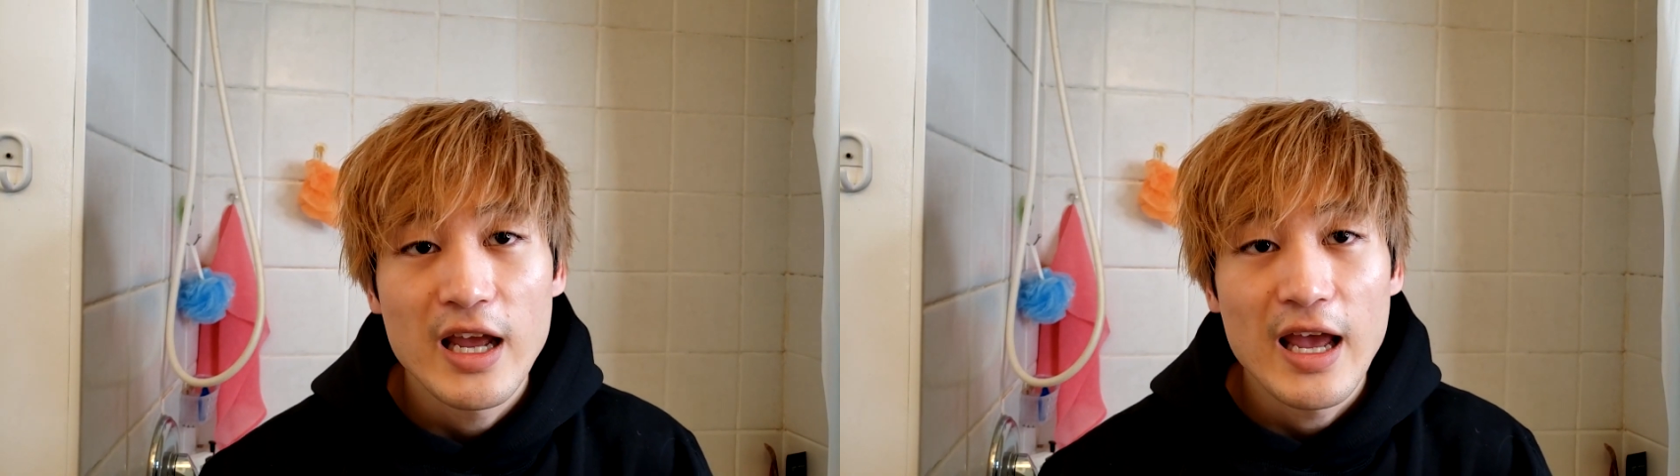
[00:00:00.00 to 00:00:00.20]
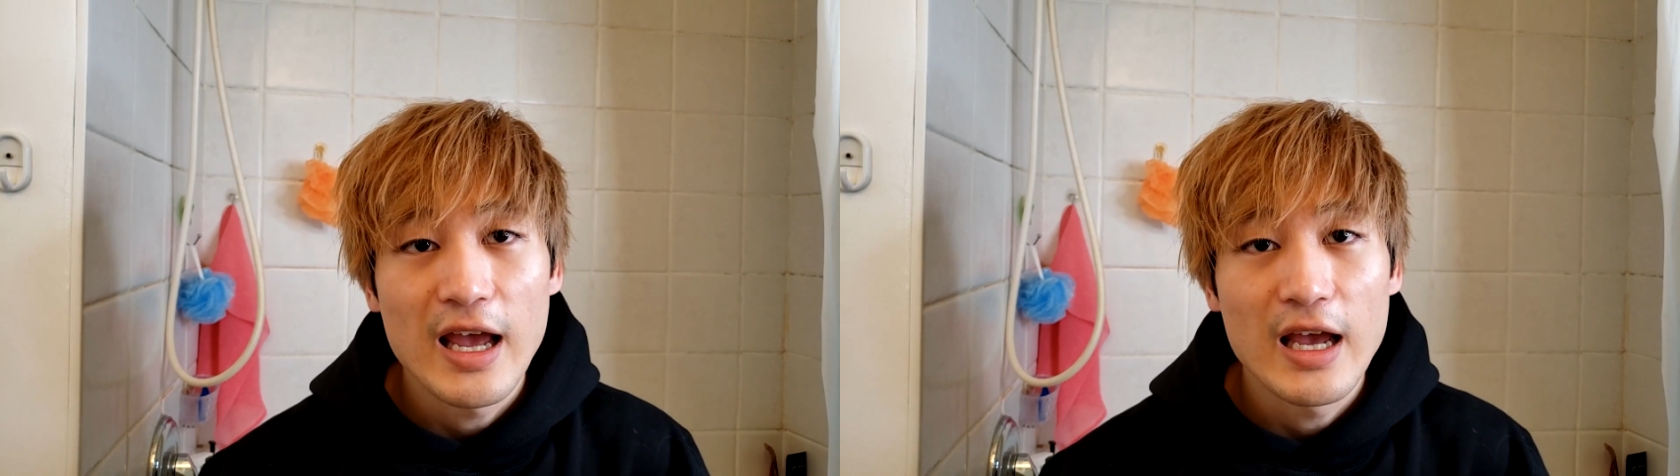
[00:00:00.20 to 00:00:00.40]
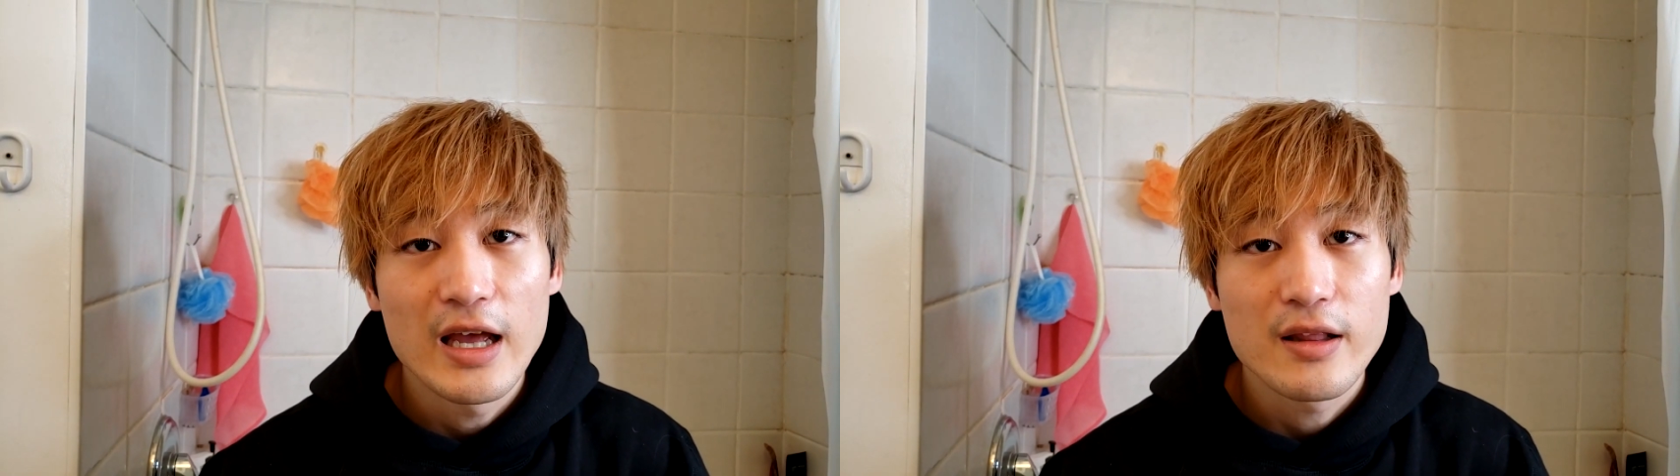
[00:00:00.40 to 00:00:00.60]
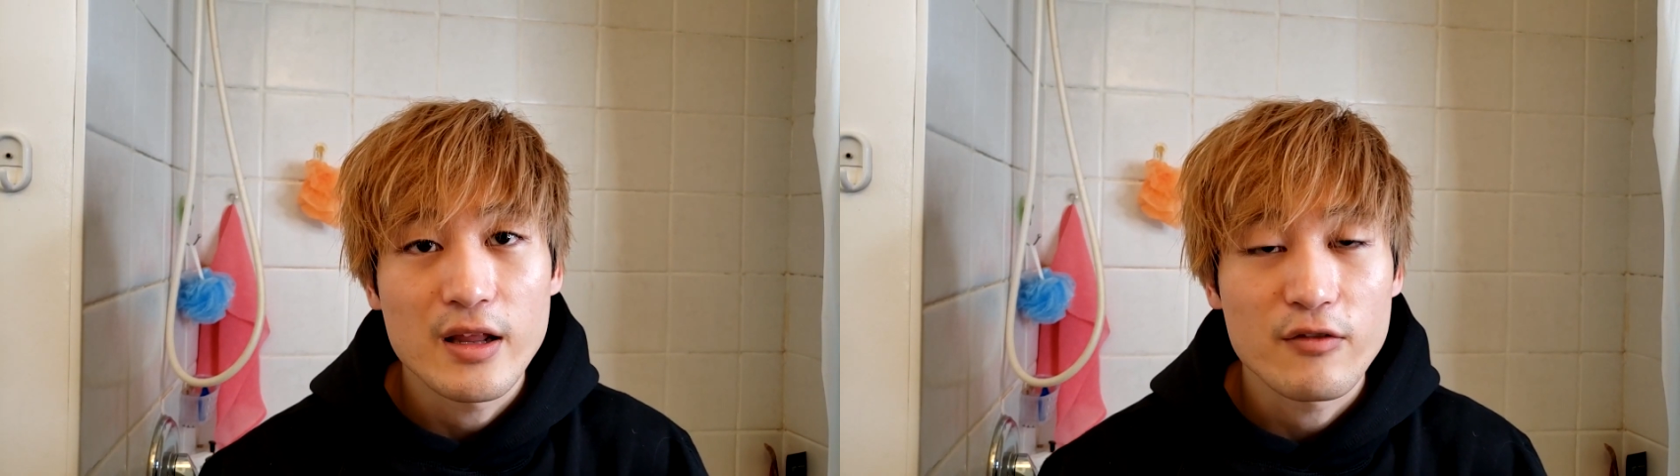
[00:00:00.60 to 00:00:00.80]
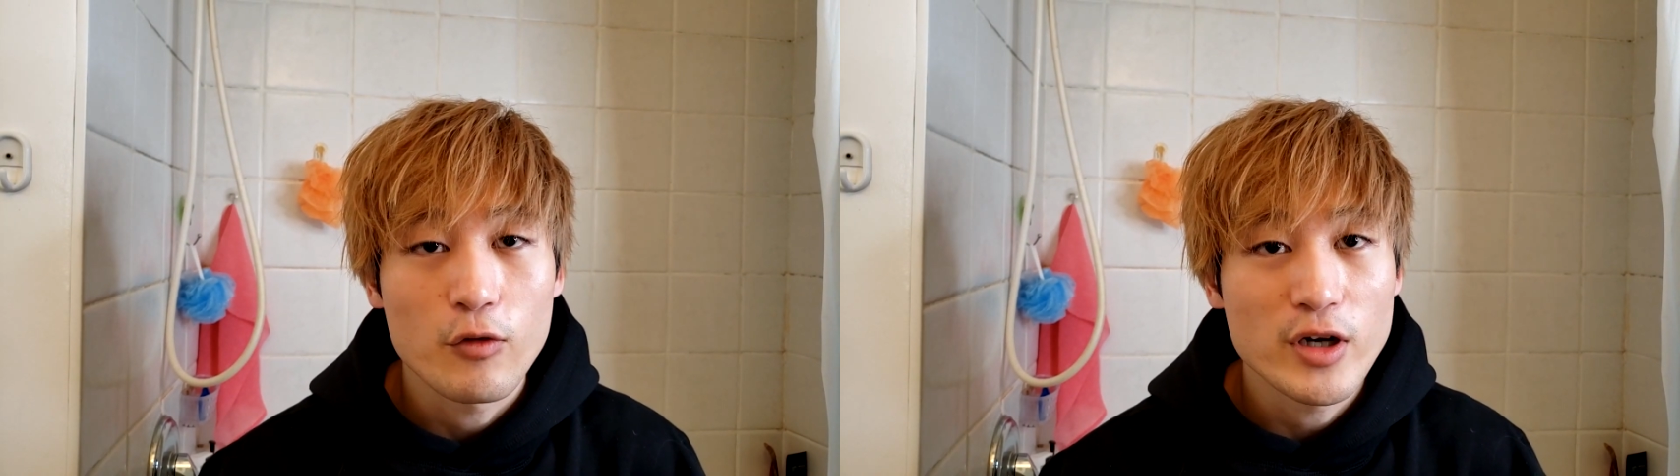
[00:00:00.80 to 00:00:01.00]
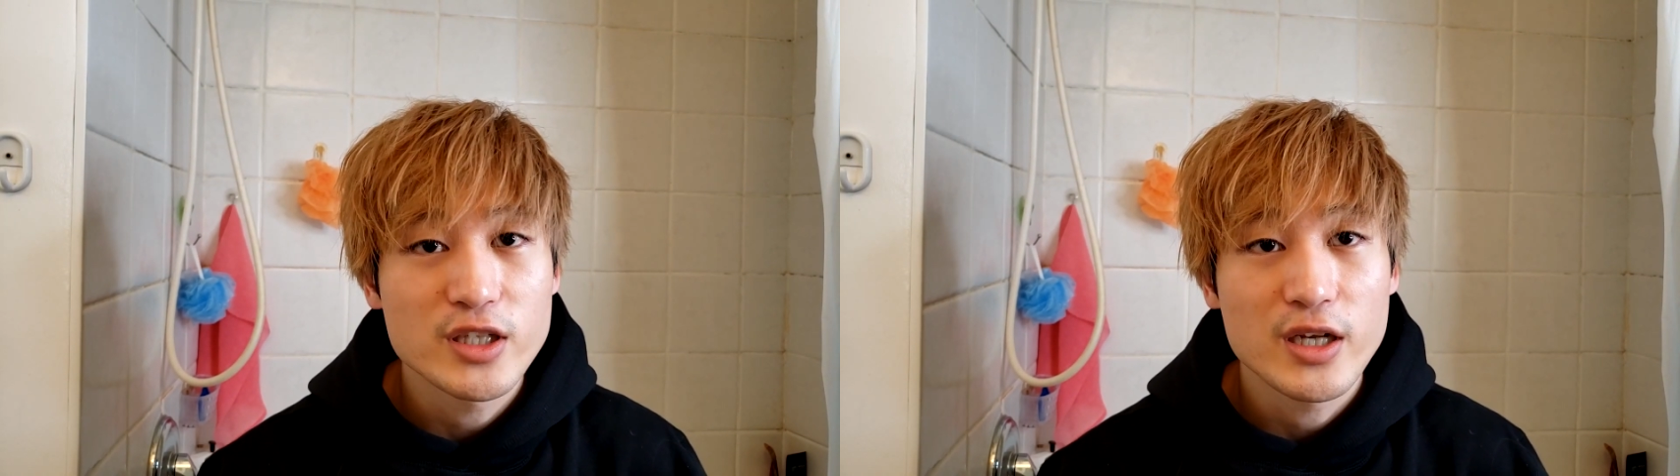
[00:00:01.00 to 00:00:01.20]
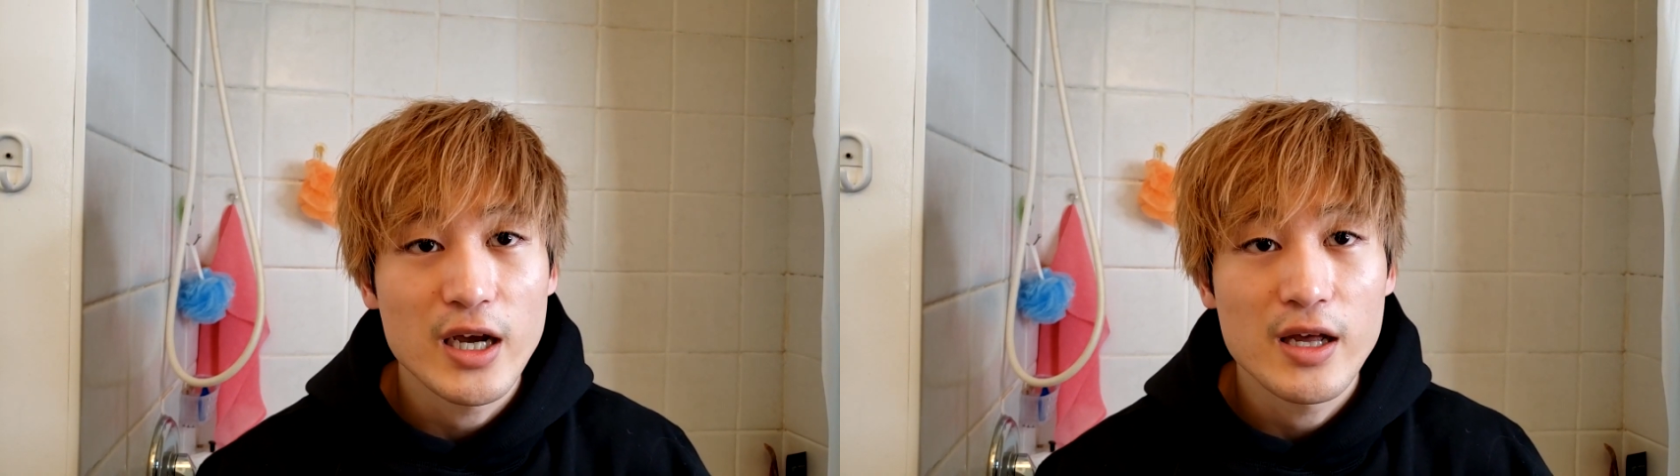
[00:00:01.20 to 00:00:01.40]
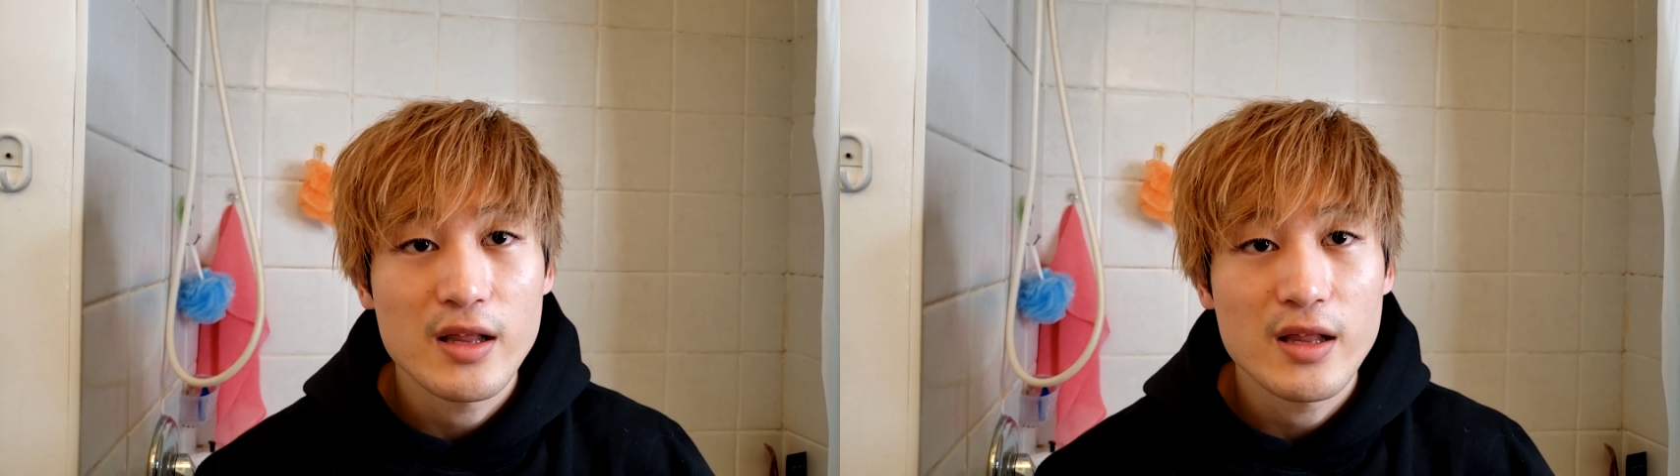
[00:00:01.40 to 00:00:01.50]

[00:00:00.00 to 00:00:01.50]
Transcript: And thanks for watching, guys.